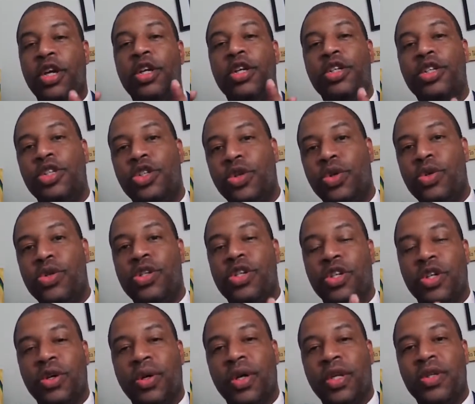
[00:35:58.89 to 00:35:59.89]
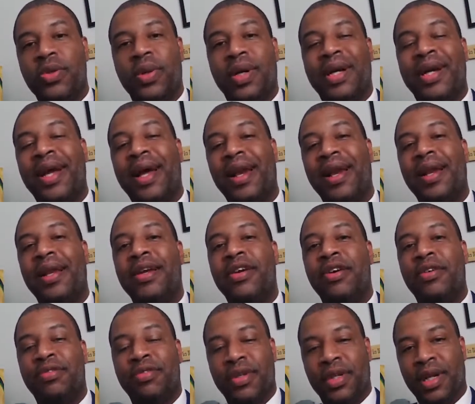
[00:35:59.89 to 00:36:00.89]
chose to go and do a
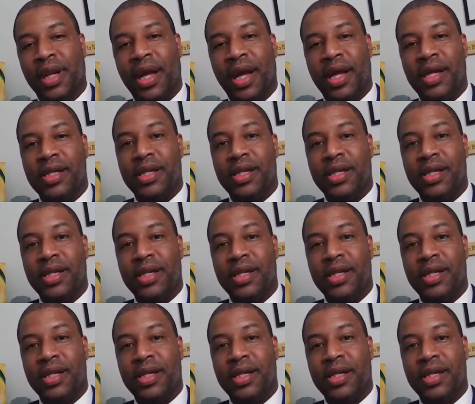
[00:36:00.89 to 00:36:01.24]
calligraphy class.